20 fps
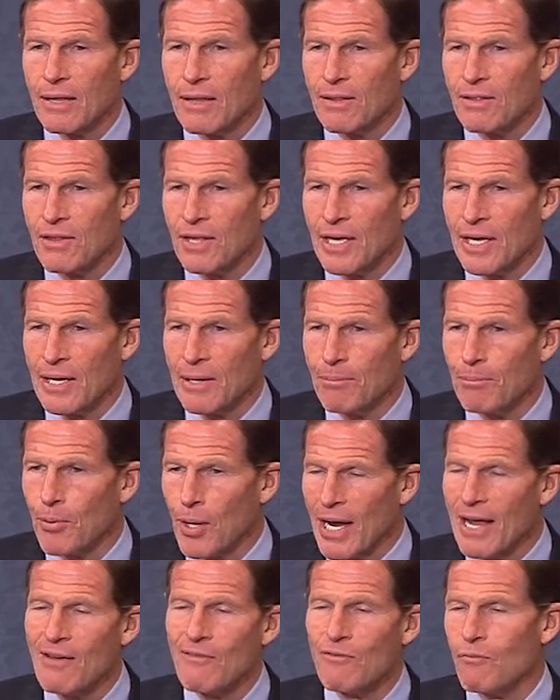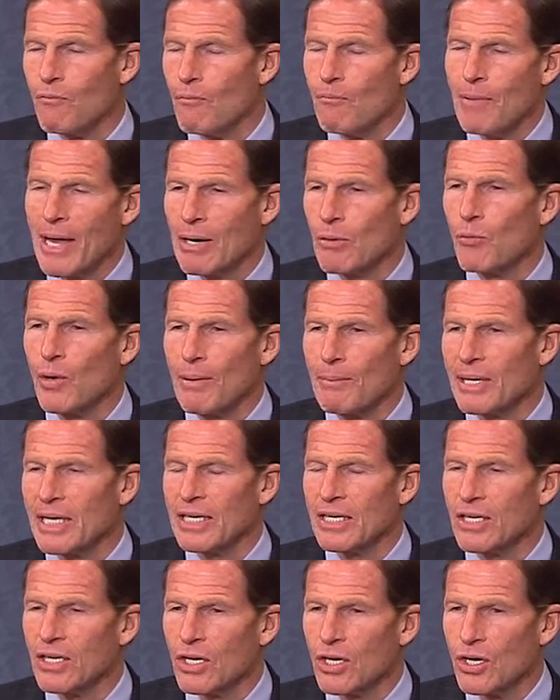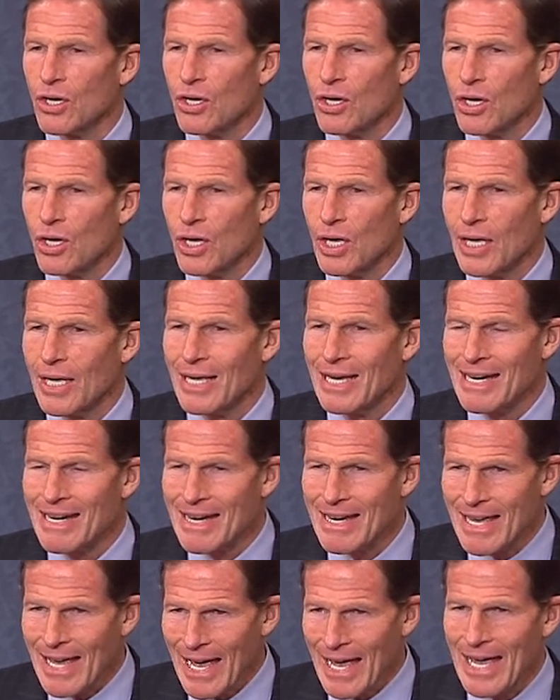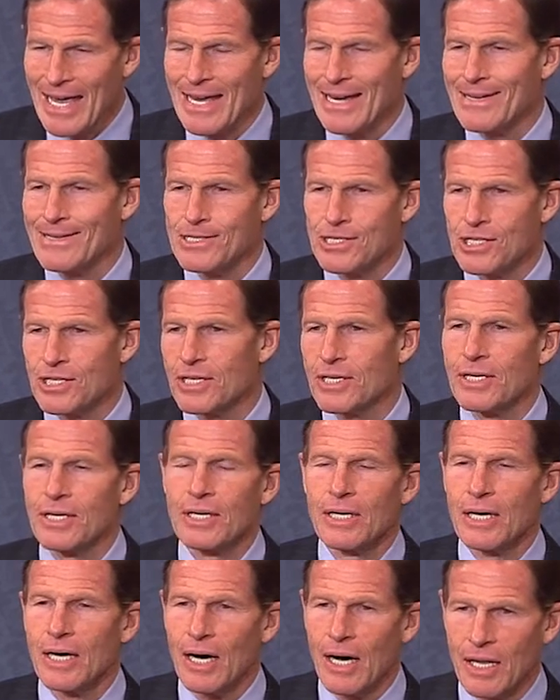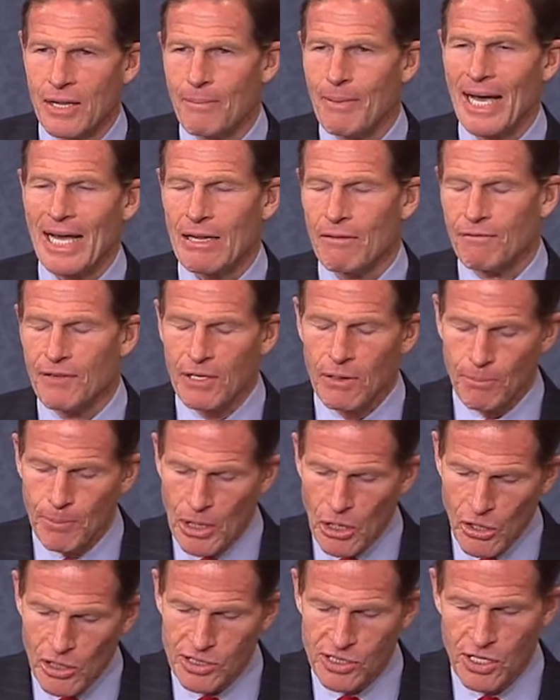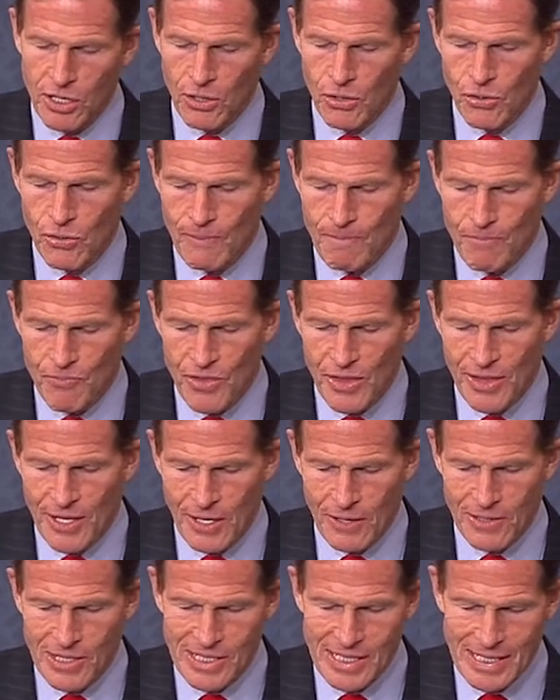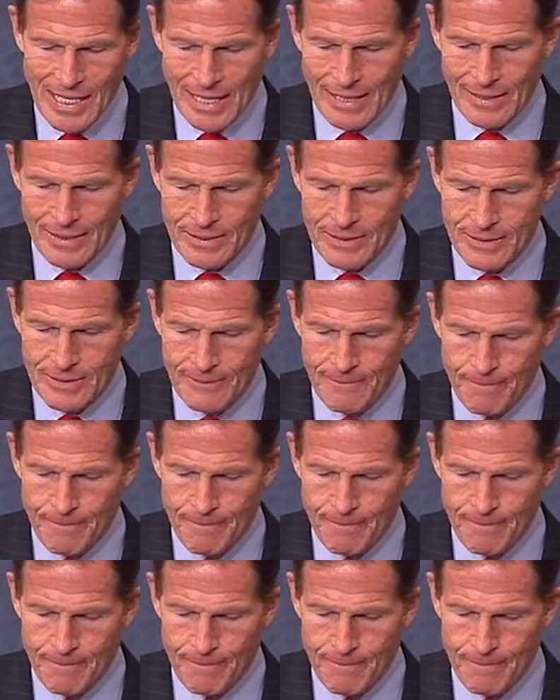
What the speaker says: the brave men and women engaged on the battlefield, but also their descendants.